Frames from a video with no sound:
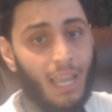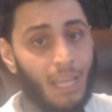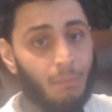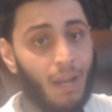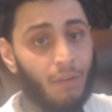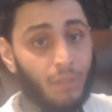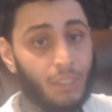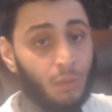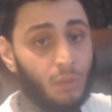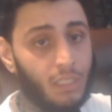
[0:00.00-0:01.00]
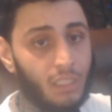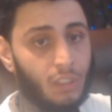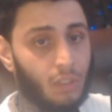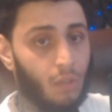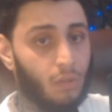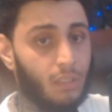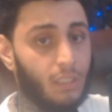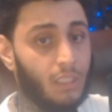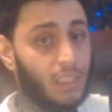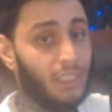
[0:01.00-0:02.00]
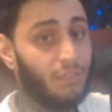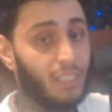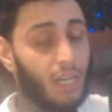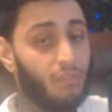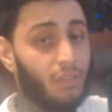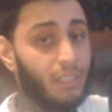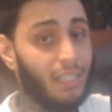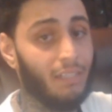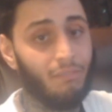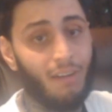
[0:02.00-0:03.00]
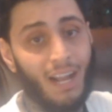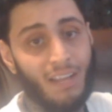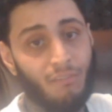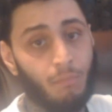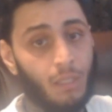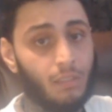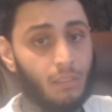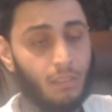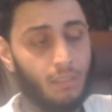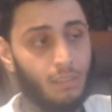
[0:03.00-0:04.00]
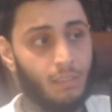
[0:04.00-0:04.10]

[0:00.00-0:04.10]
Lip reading: And by reducing salt, she recovered in 5 months.